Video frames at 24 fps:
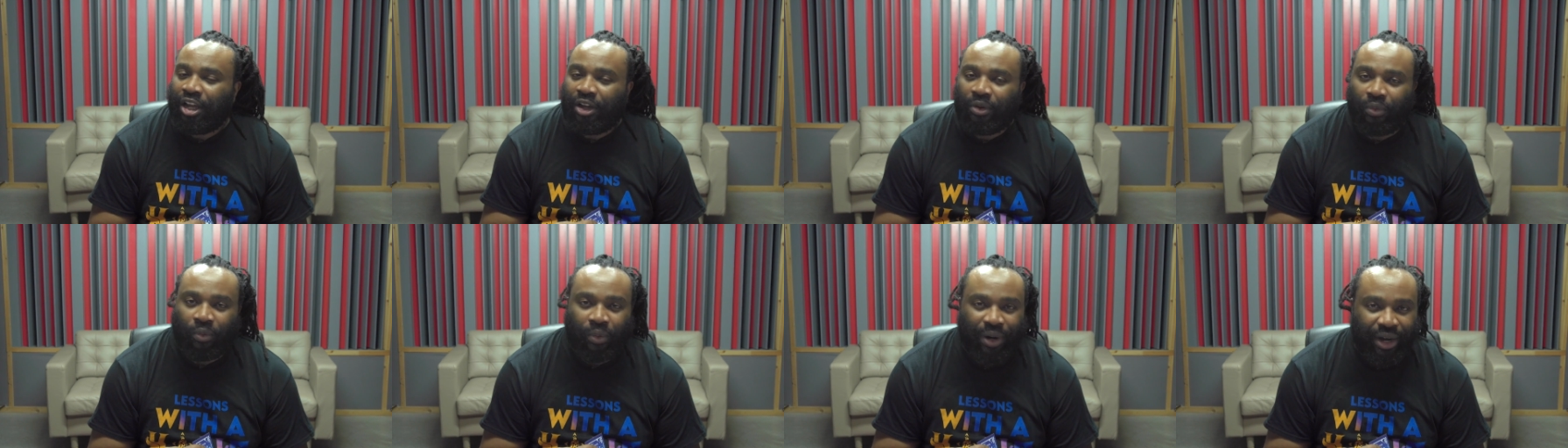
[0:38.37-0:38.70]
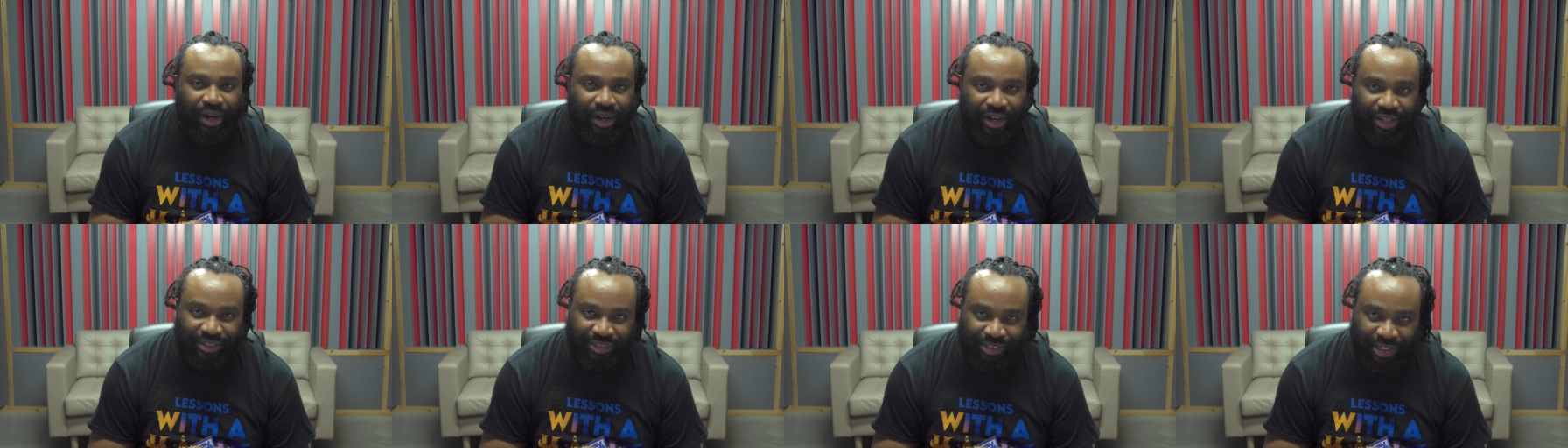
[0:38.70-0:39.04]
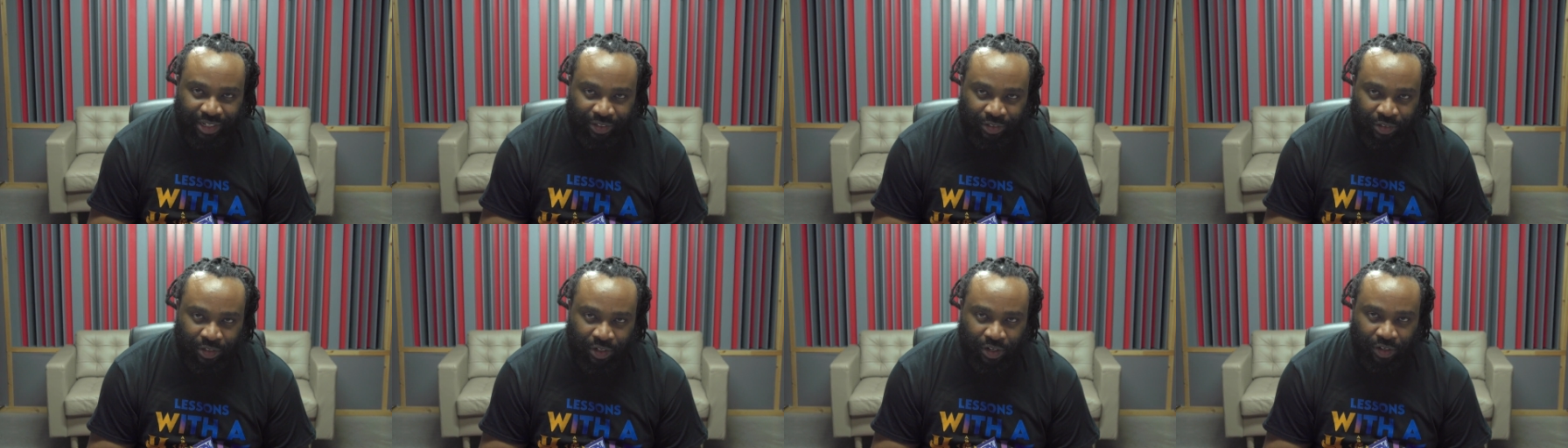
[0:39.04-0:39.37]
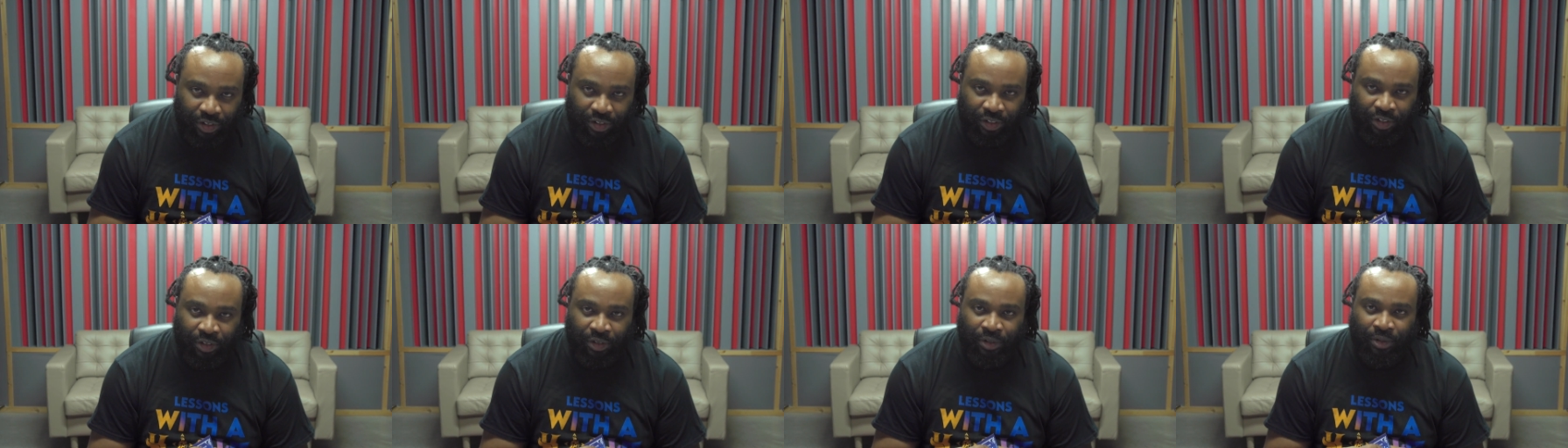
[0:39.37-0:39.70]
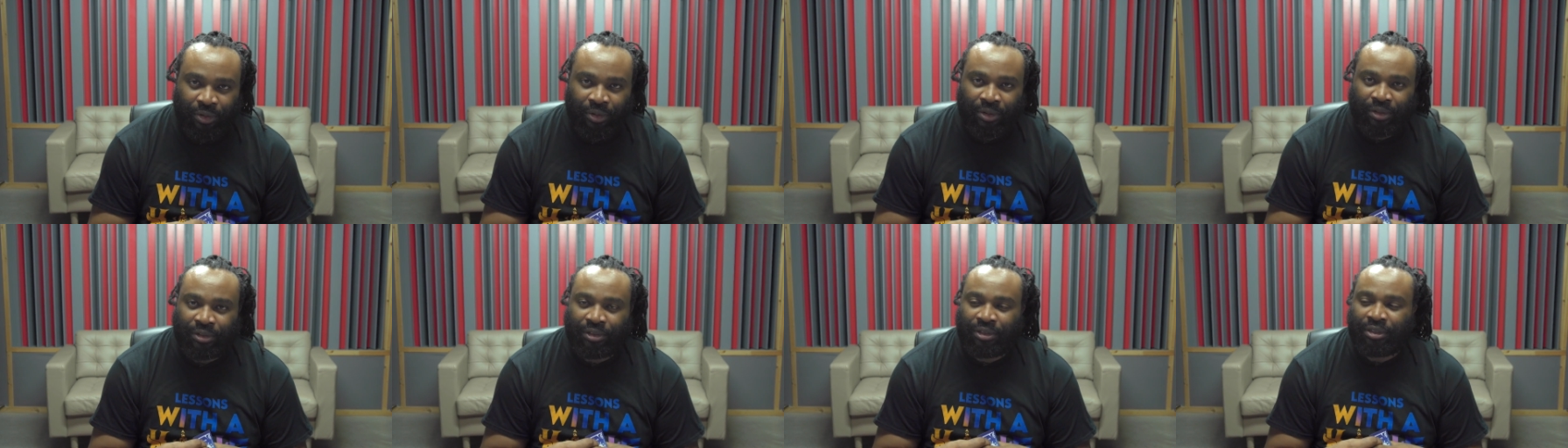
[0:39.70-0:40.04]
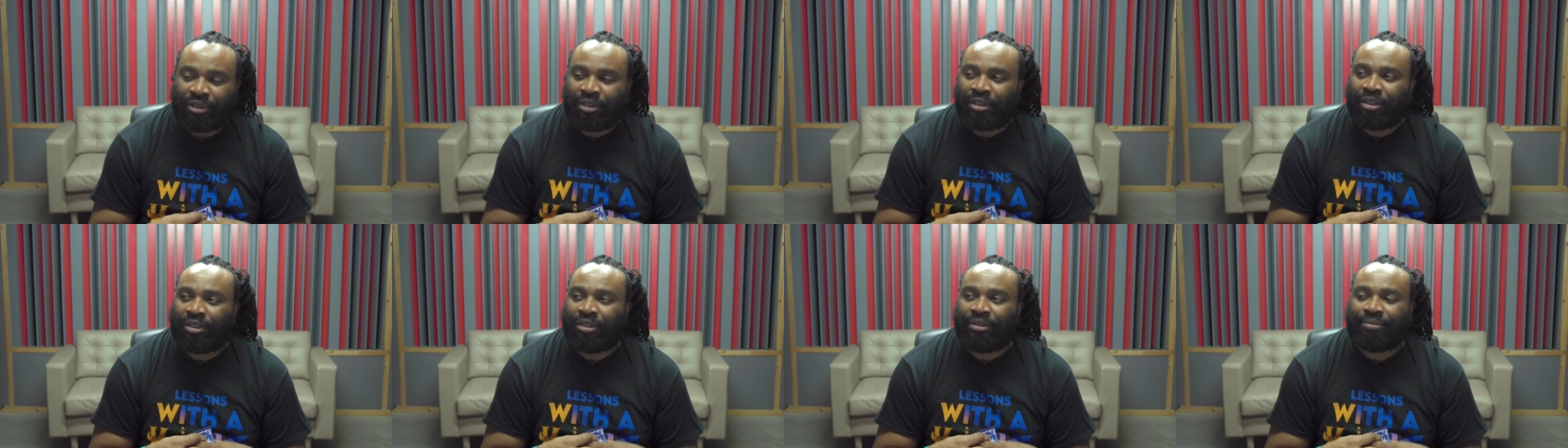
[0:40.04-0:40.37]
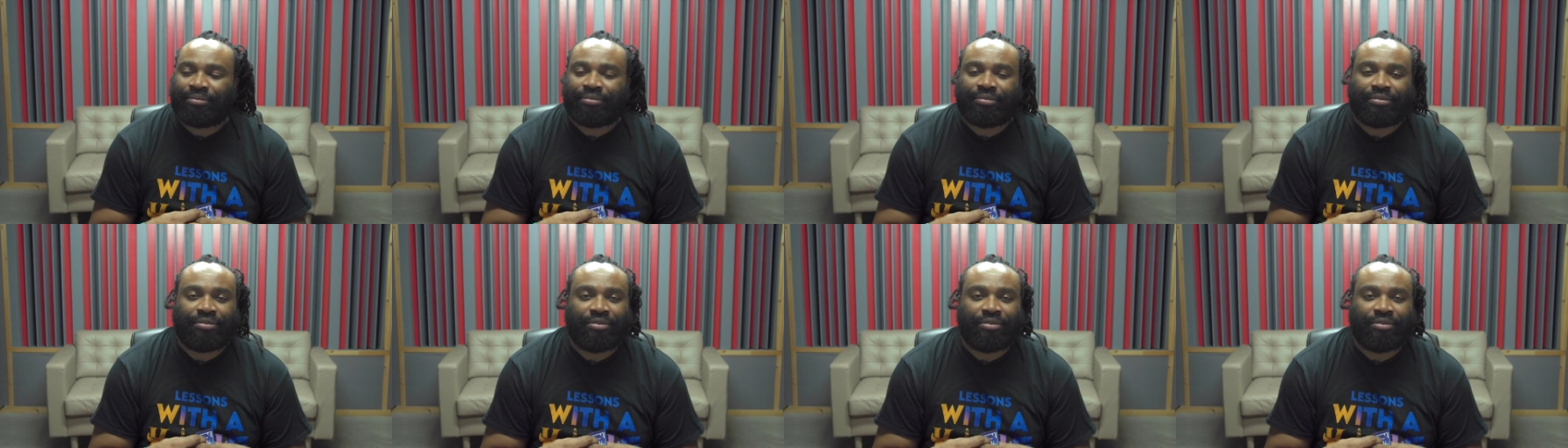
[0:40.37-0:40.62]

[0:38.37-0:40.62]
wear a certain color or,